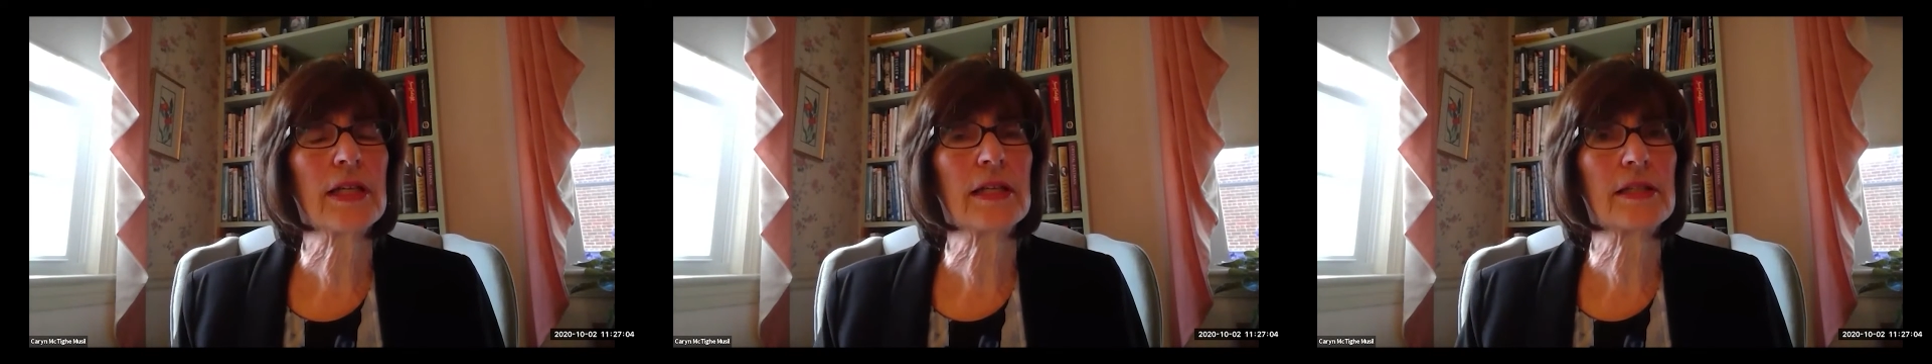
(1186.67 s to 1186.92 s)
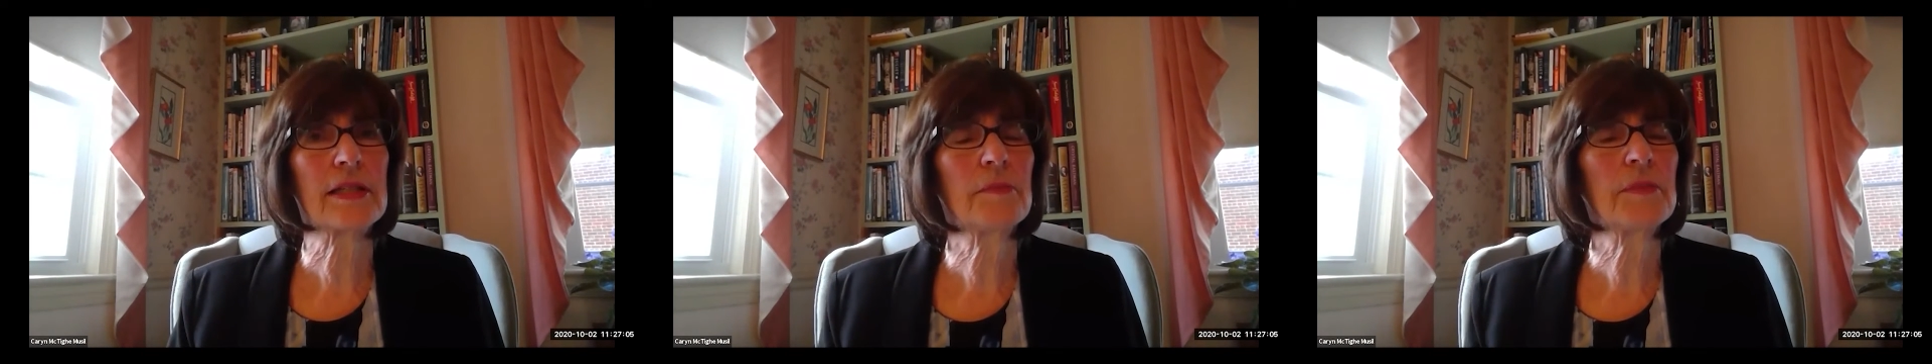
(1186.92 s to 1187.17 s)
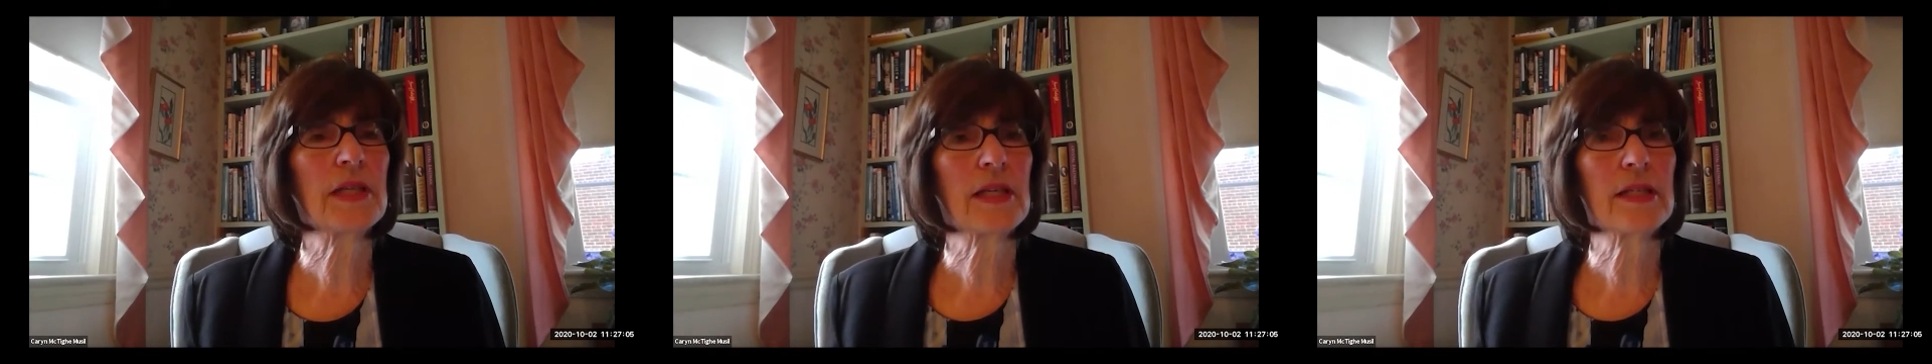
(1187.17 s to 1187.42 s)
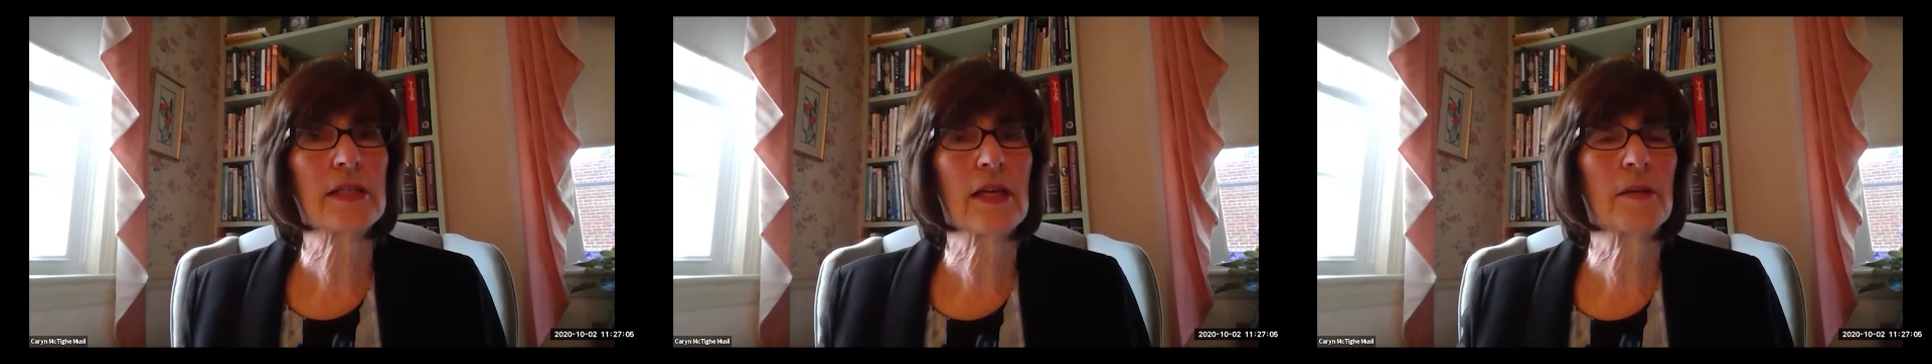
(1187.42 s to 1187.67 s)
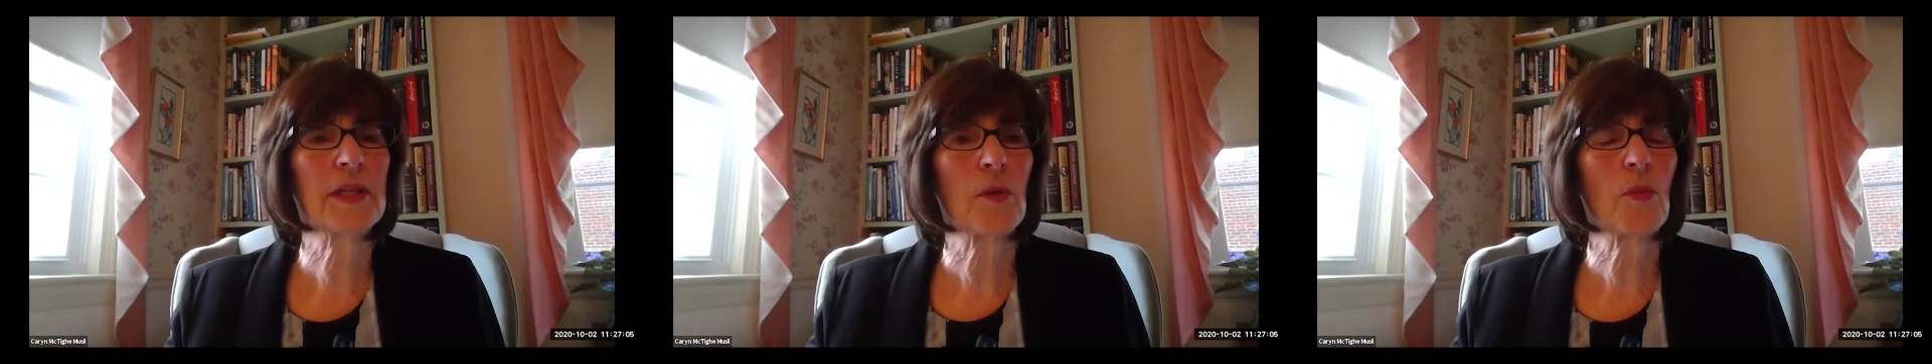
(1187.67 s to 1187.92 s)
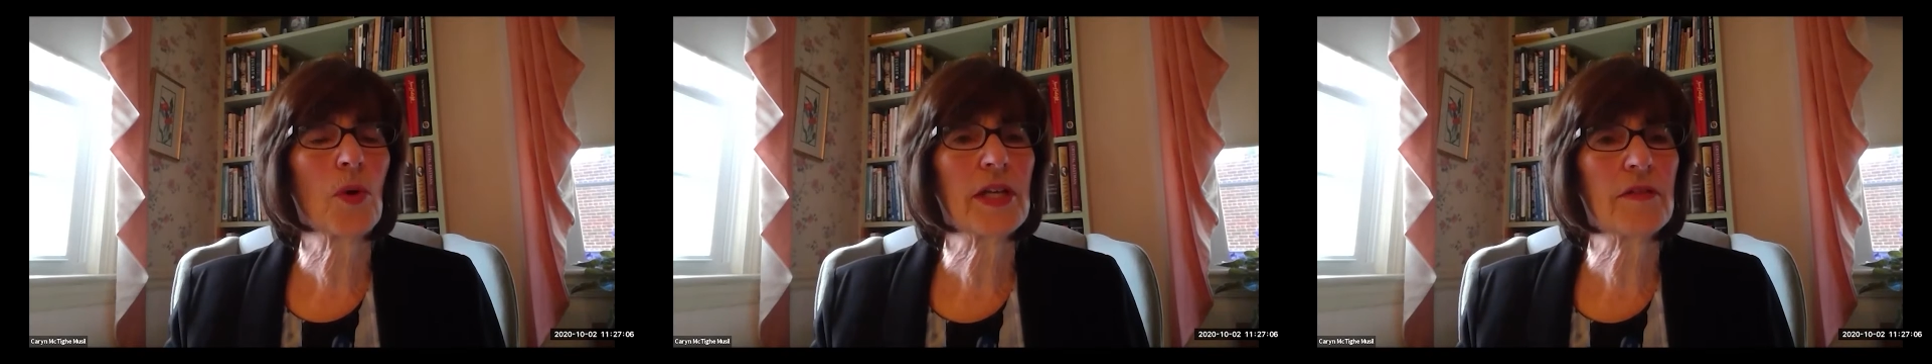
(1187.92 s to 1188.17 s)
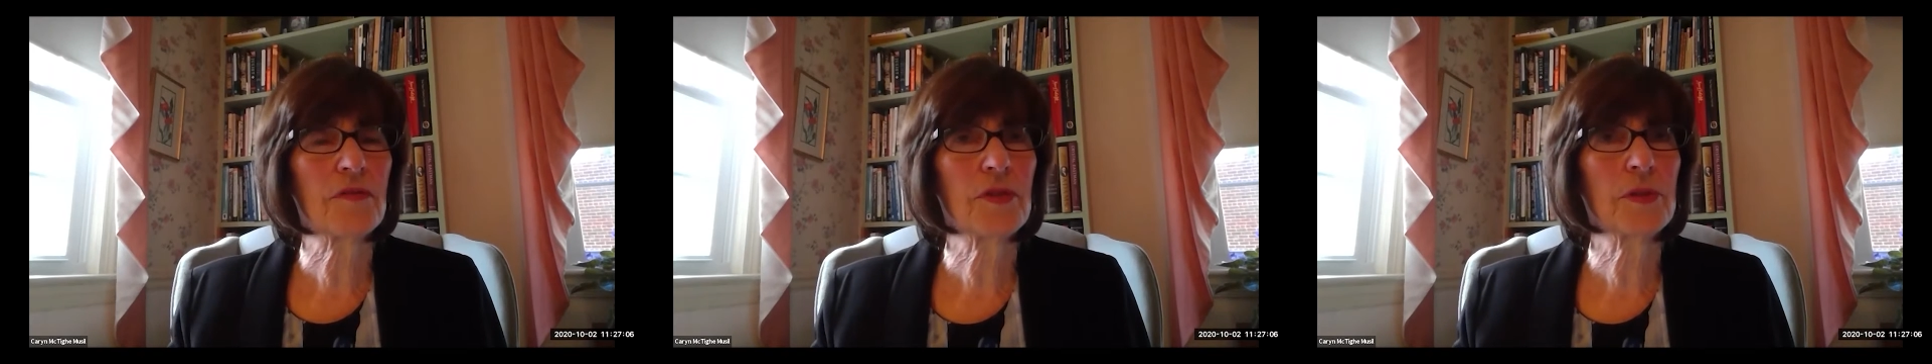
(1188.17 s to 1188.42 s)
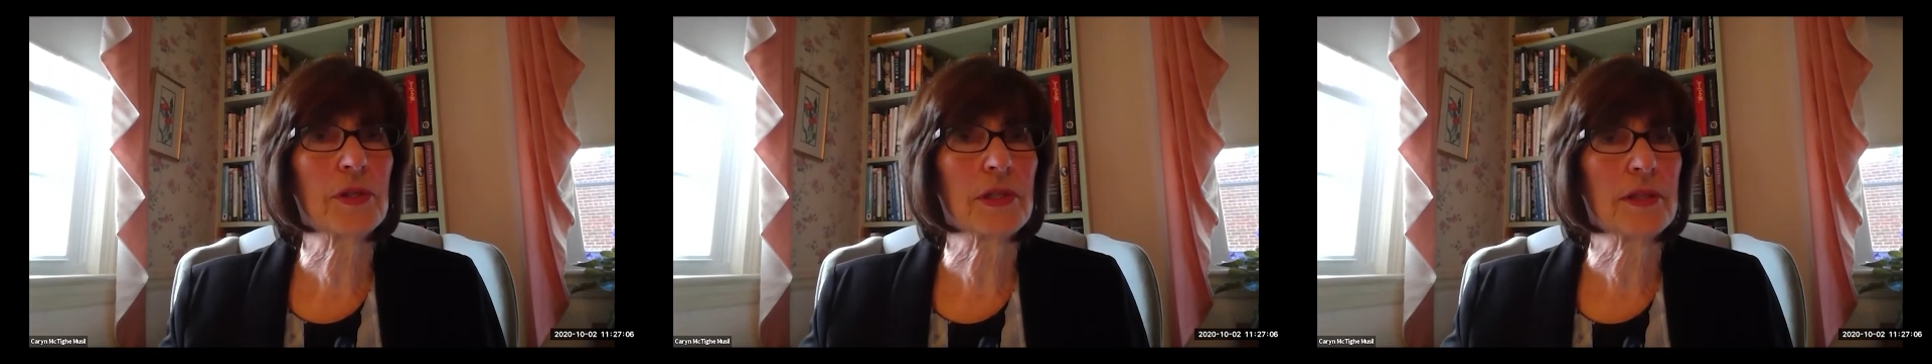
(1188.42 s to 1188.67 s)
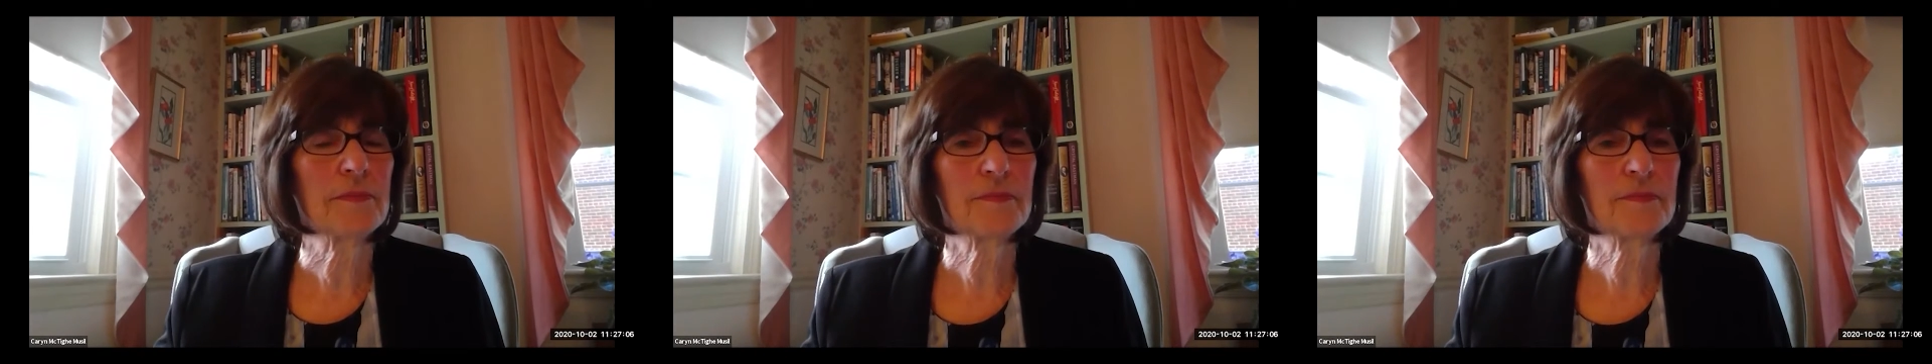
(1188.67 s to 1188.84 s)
And some days I'm in a white fury.